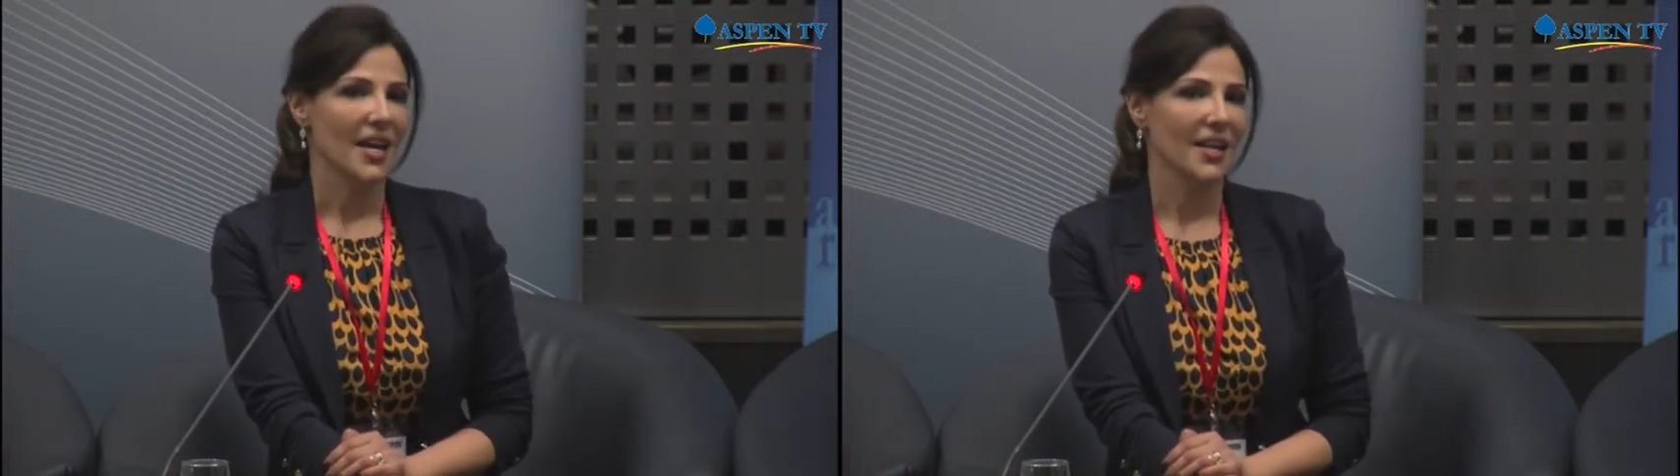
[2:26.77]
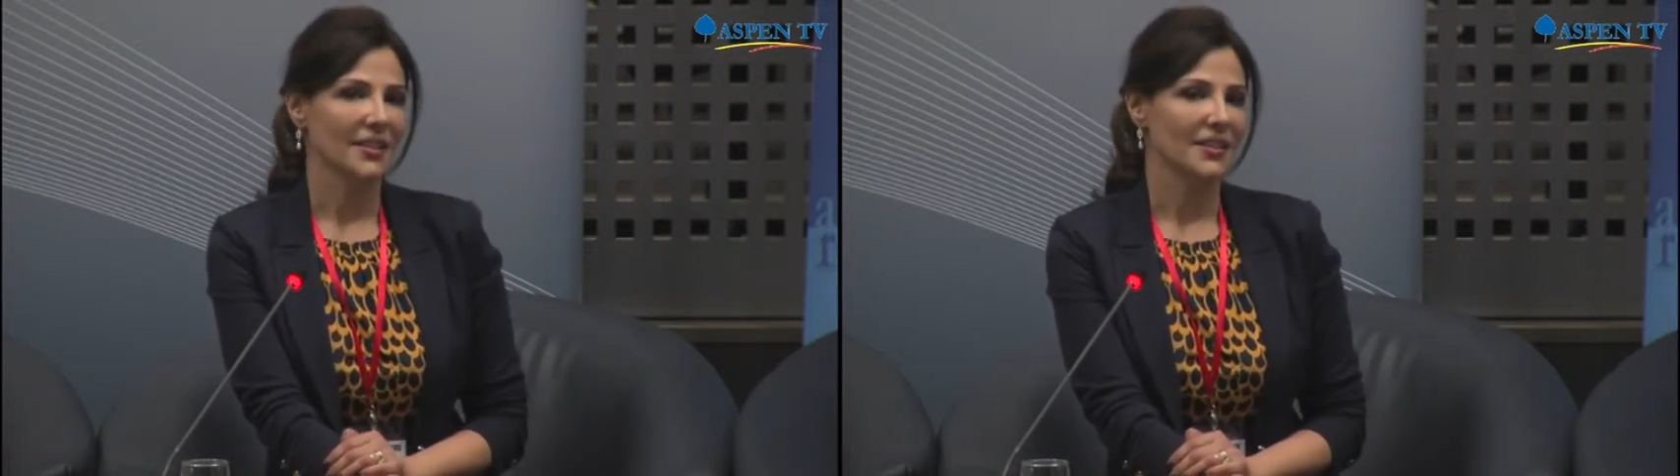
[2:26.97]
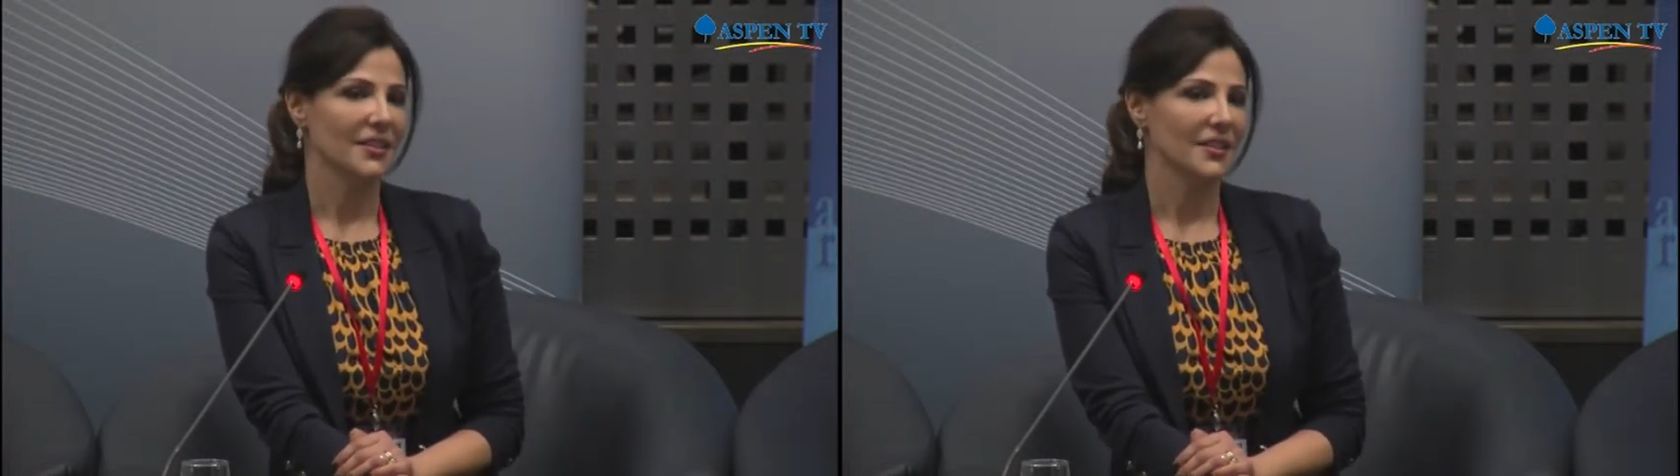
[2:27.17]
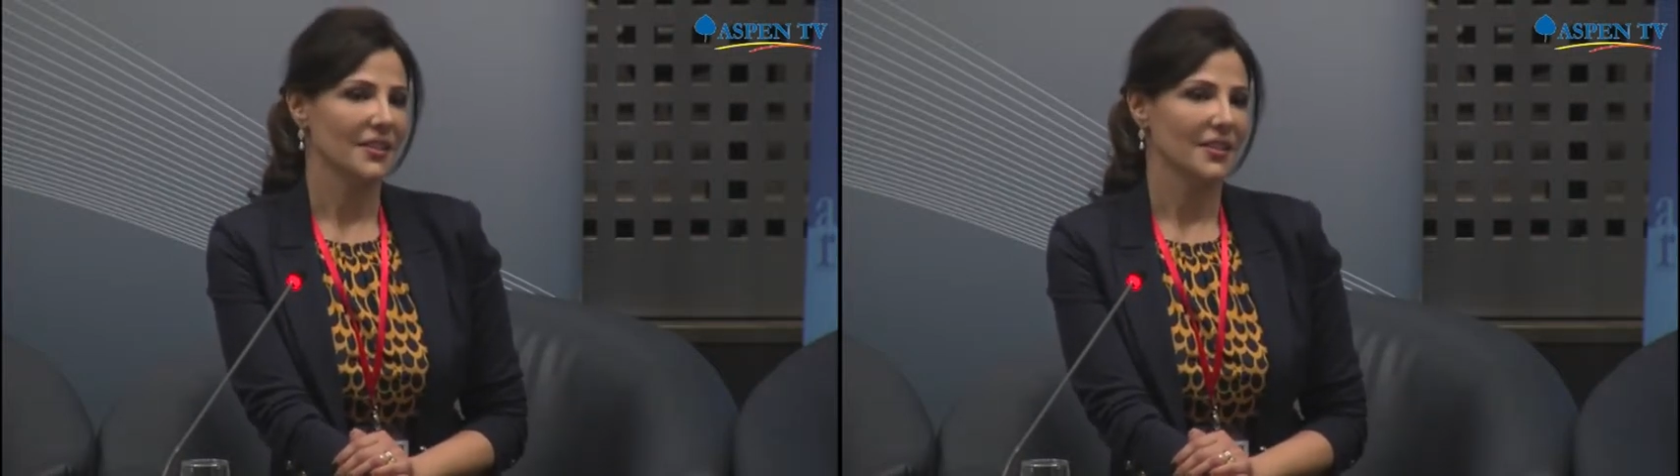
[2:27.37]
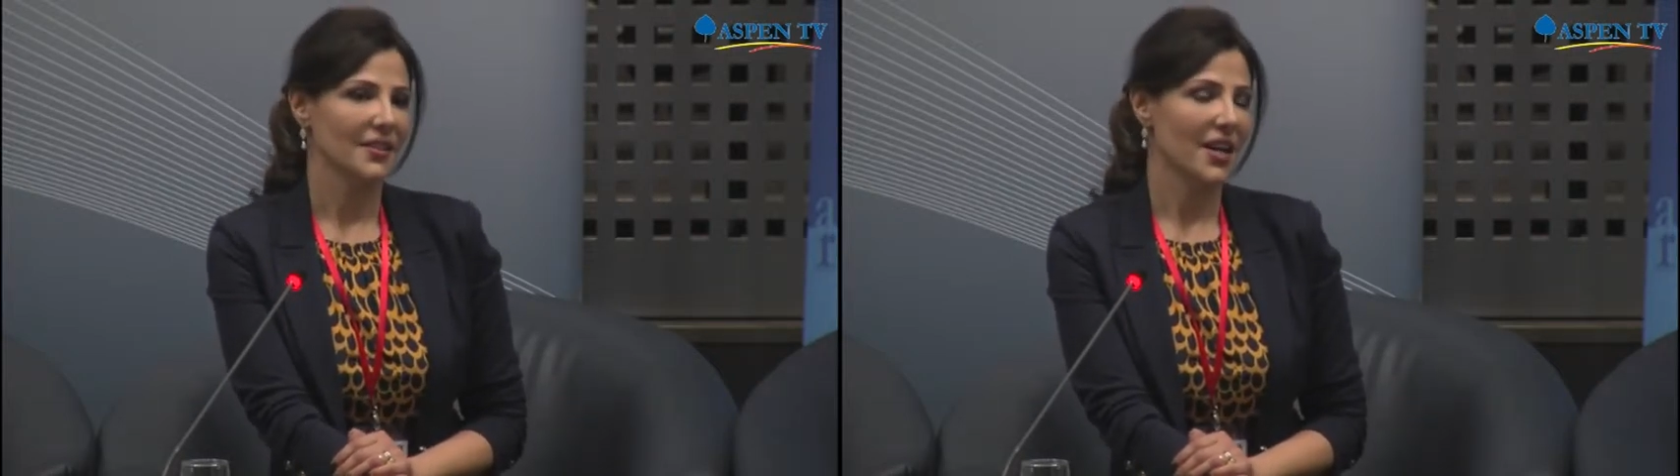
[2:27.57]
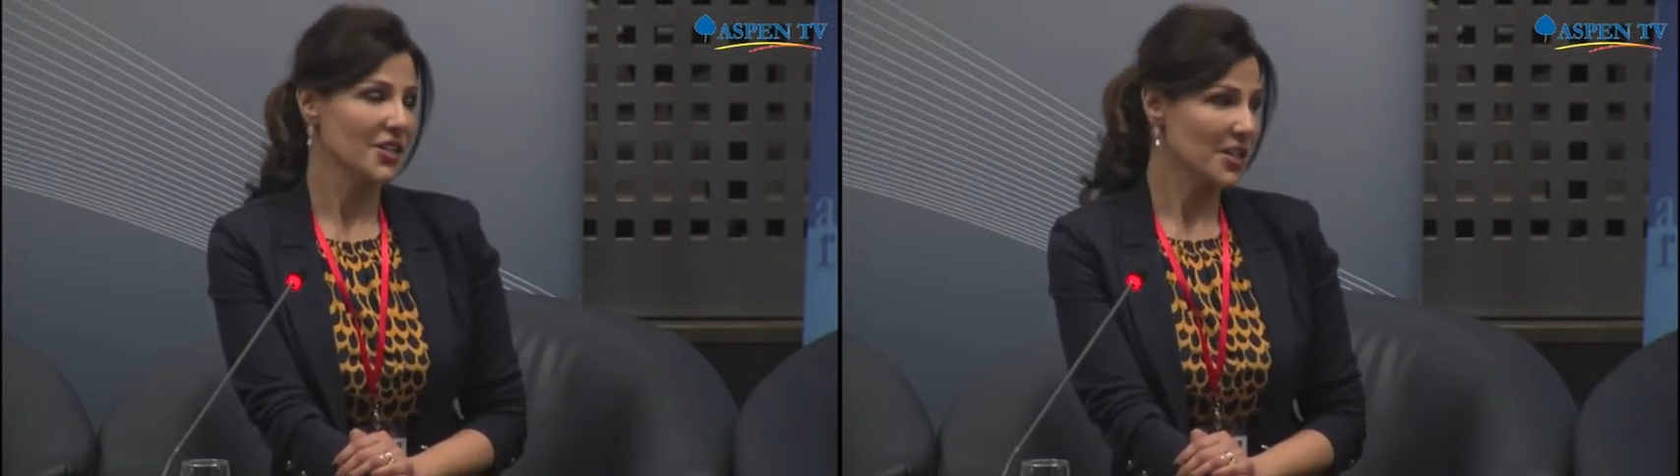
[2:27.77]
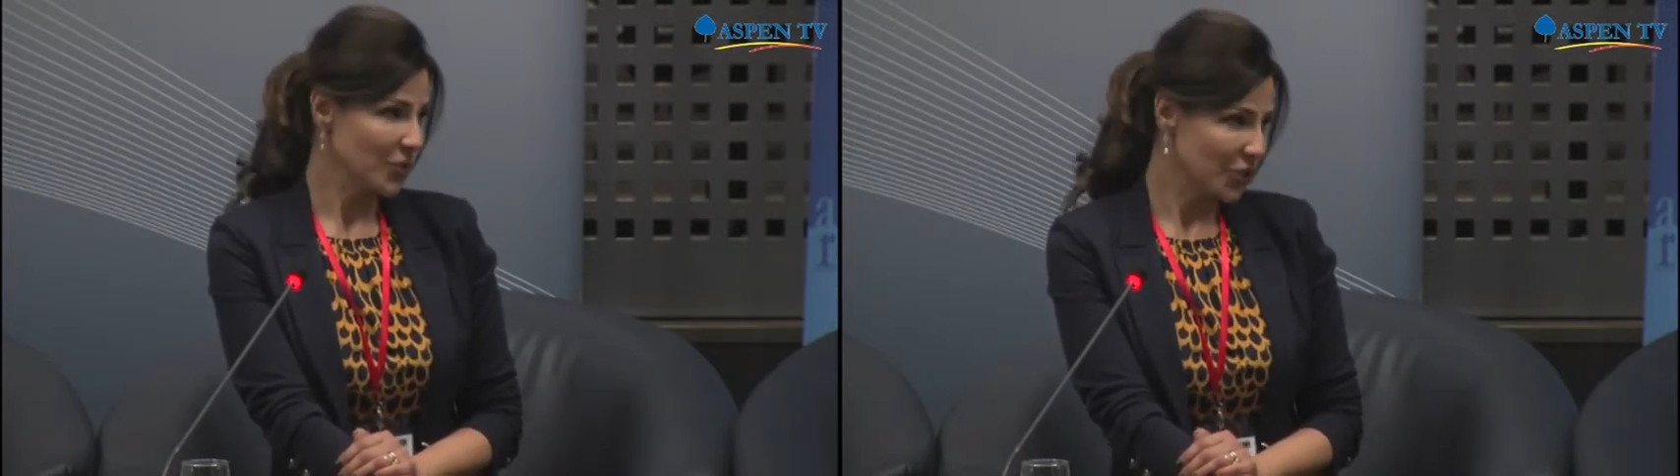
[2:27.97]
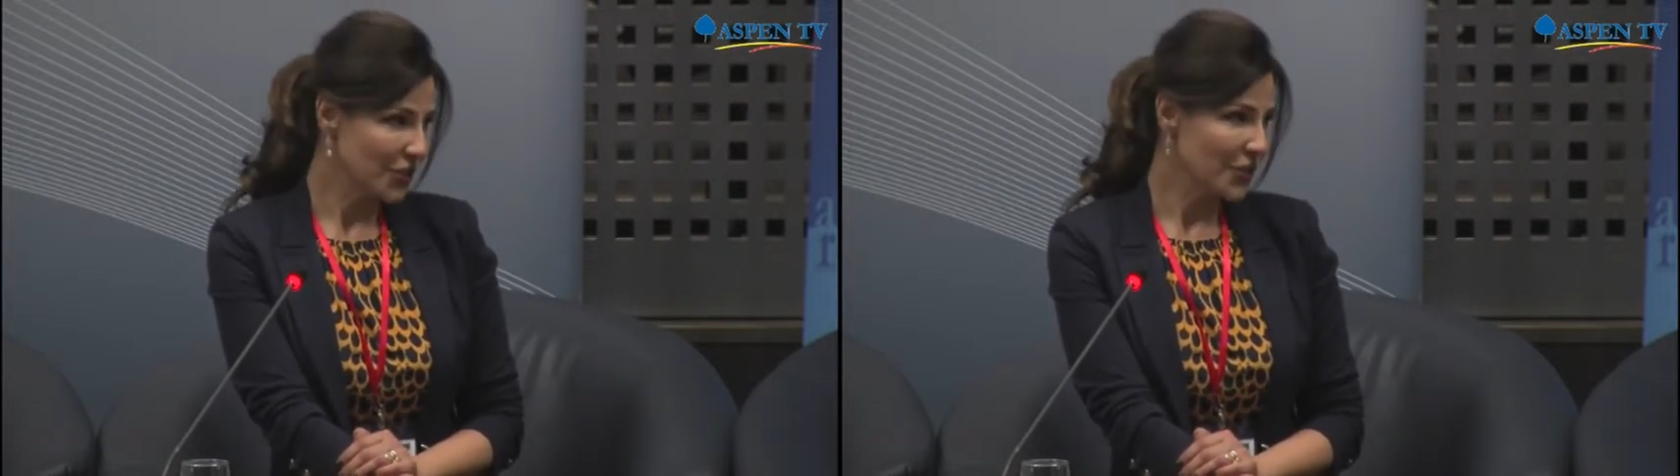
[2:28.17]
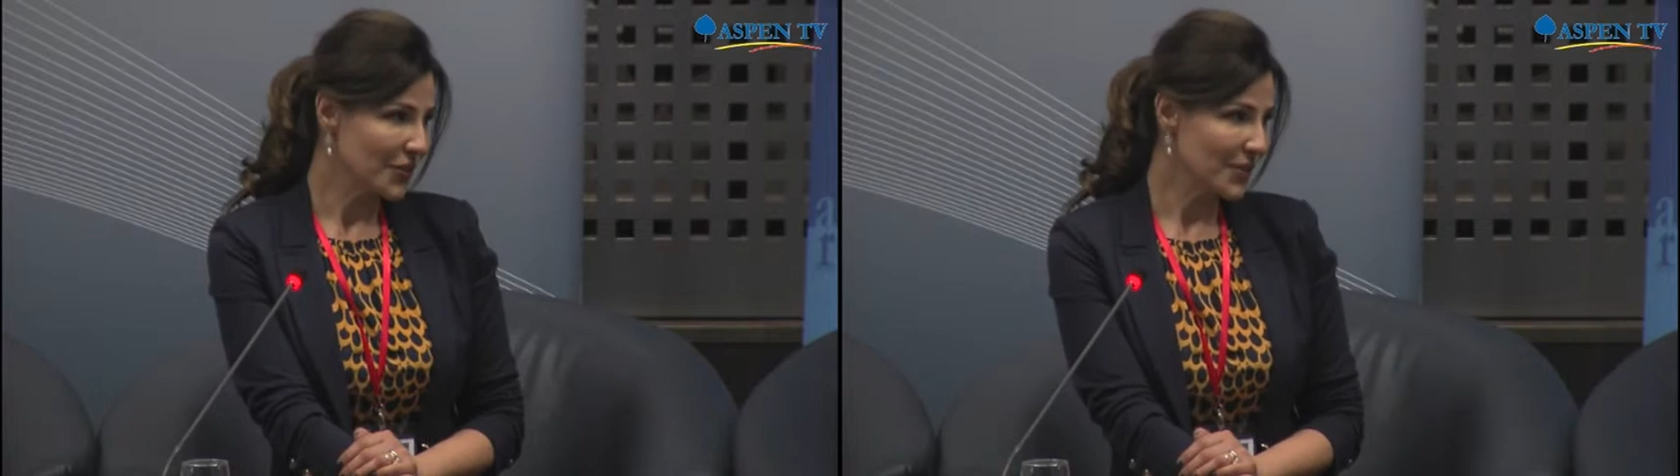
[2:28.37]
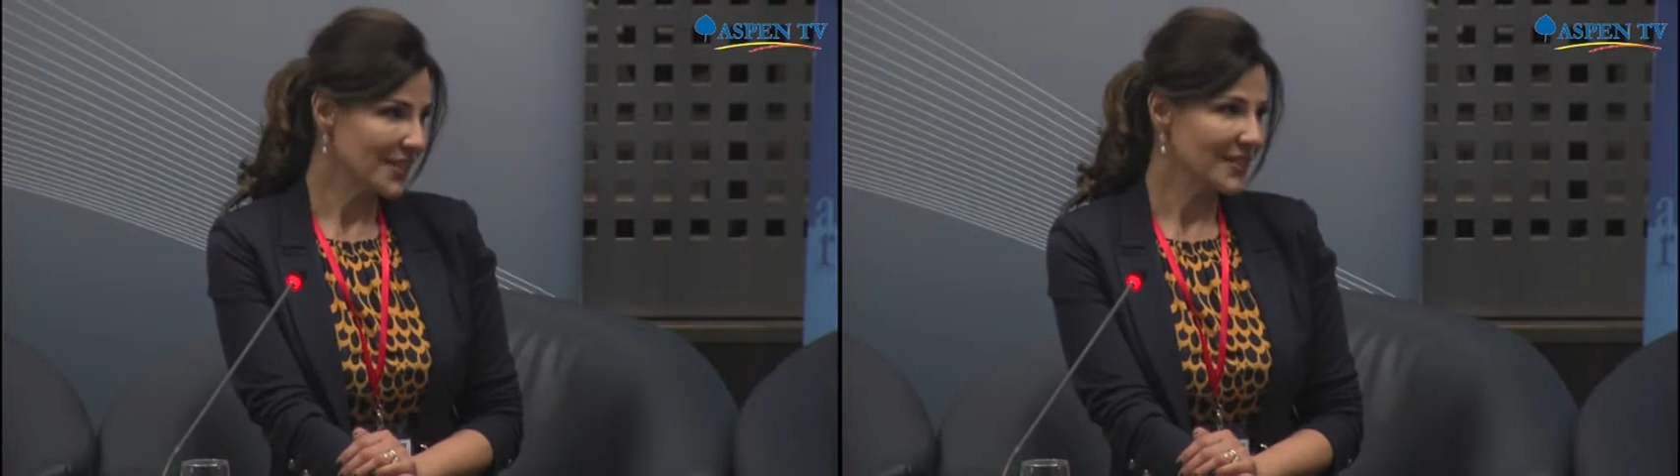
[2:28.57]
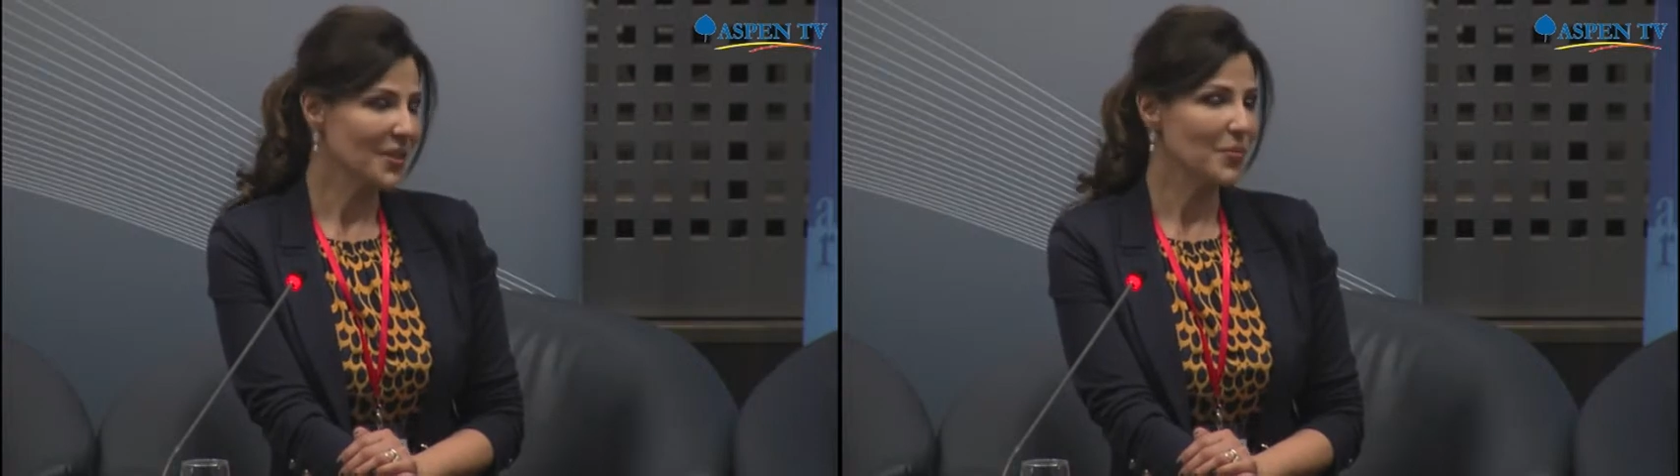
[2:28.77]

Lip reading: And there are some good news that